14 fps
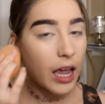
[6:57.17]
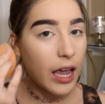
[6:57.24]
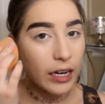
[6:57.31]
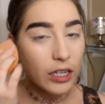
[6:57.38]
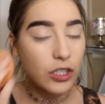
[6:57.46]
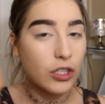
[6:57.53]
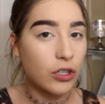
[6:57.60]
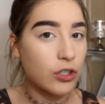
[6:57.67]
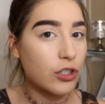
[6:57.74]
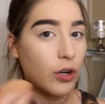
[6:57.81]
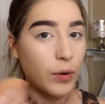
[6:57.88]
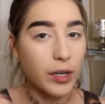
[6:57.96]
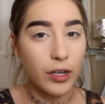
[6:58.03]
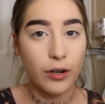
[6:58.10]
and it starts
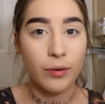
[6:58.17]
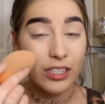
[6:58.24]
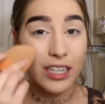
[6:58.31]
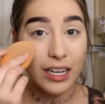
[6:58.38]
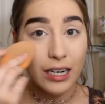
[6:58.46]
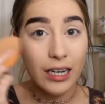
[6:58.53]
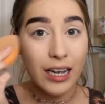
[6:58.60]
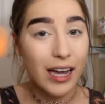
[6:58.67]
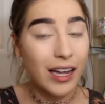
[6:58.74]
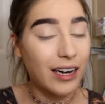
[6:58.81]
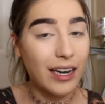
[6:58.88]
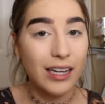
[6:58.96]
showing your skin again,